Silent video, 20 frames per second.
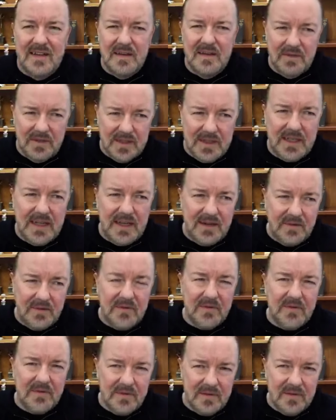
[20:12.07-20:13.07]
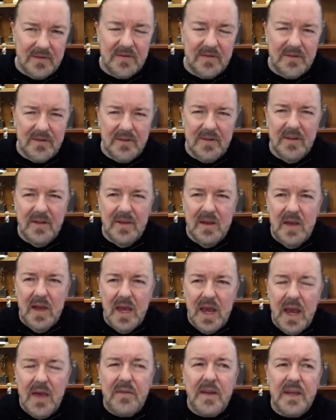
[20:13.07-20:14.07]
I want to see how,
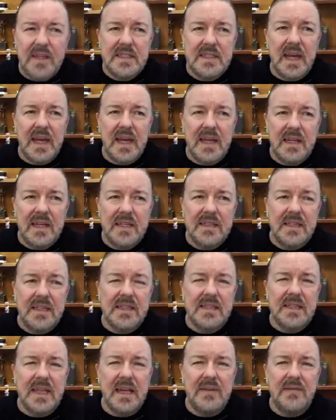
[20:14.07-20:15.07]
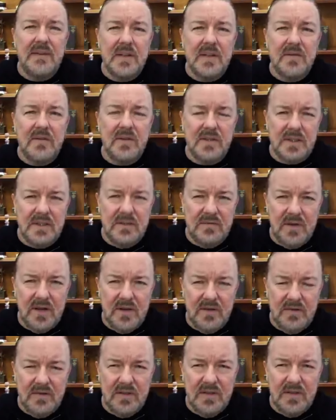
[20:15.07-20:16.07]
if they say this is safer than crossing the
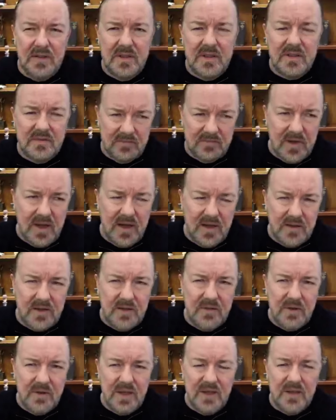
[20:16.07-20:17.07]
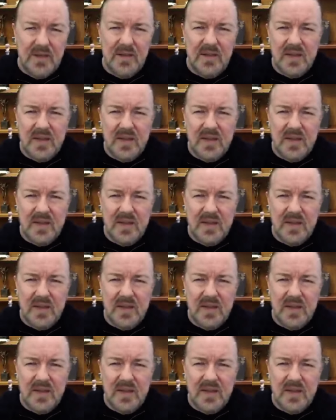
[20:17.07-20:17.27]
road, I'll do it.